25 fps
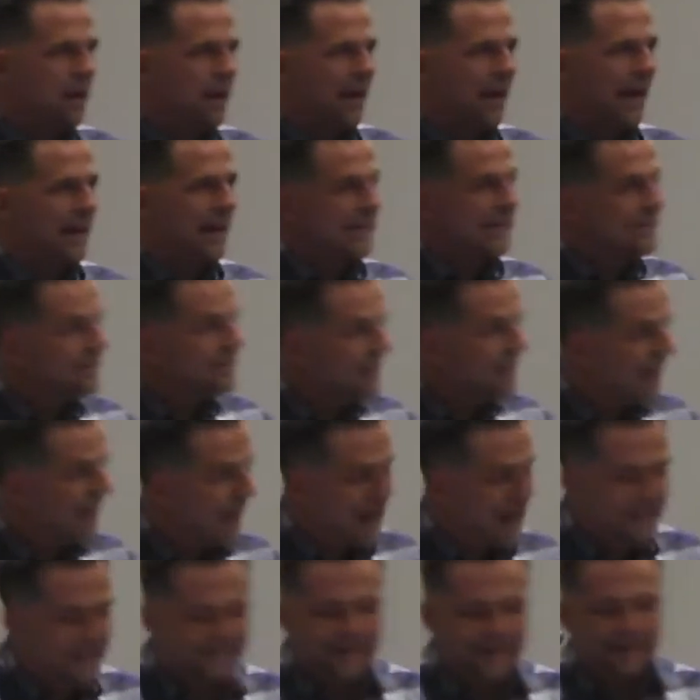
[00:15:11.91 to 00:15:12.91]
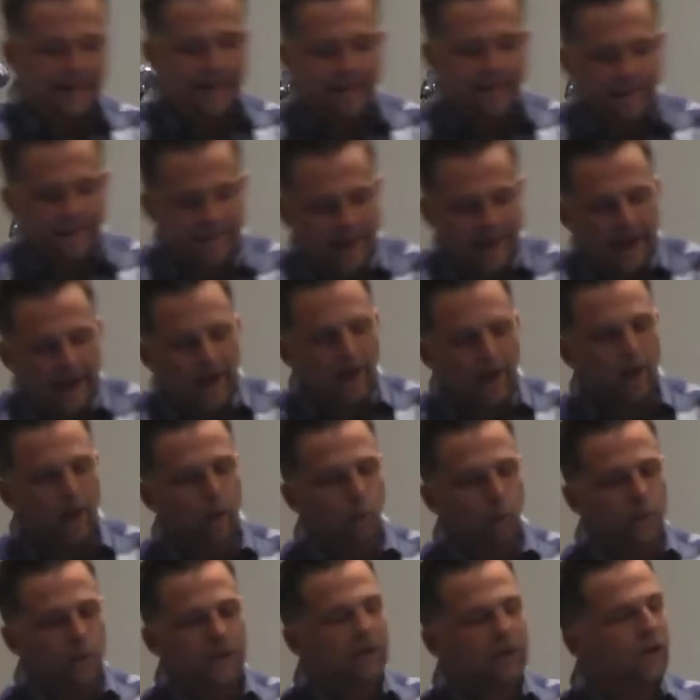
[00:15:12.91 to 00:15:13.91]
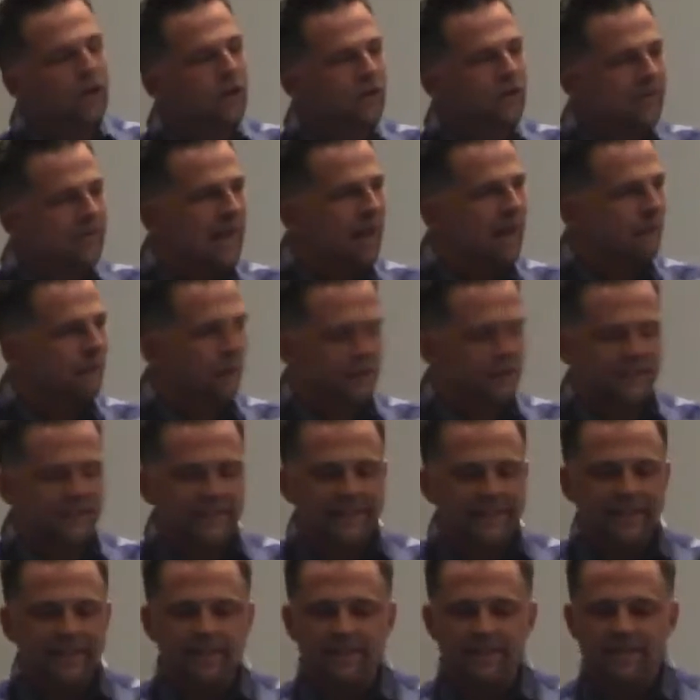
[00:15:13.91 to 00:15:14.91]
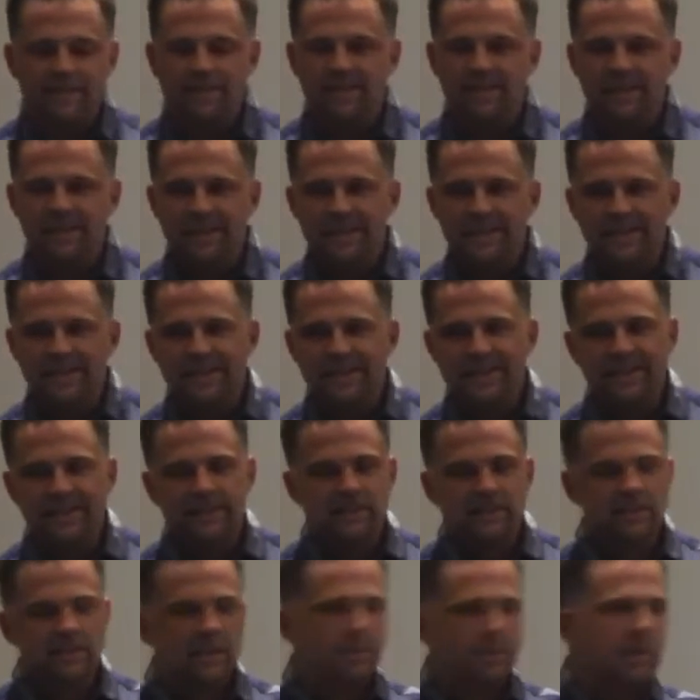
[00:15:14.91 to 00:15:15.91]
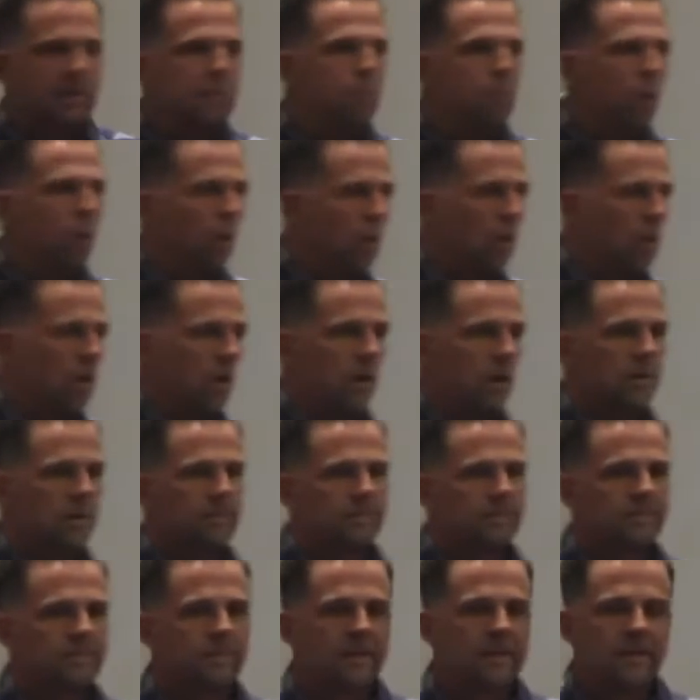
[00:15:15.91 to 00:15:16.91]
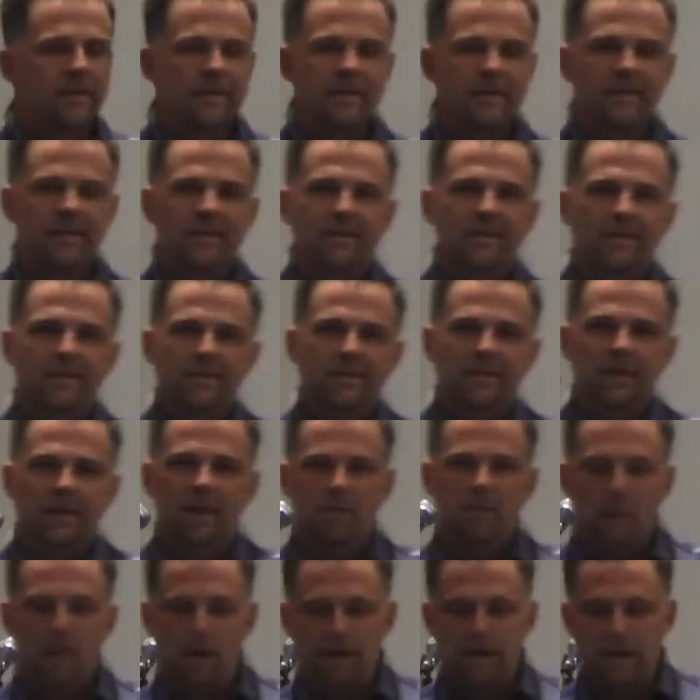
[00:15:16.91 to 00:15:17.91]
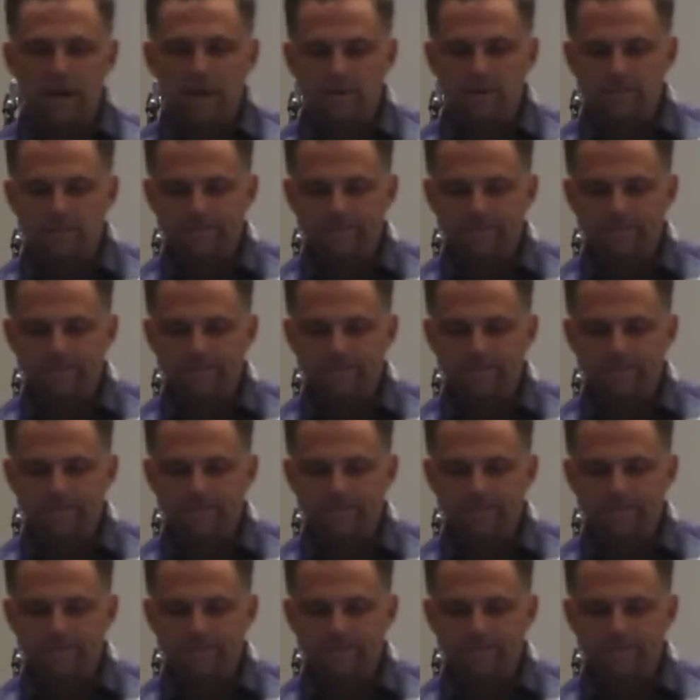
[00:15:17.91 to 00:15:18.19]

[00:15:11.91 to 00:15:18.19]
And he says, There will never cease to be poor among you.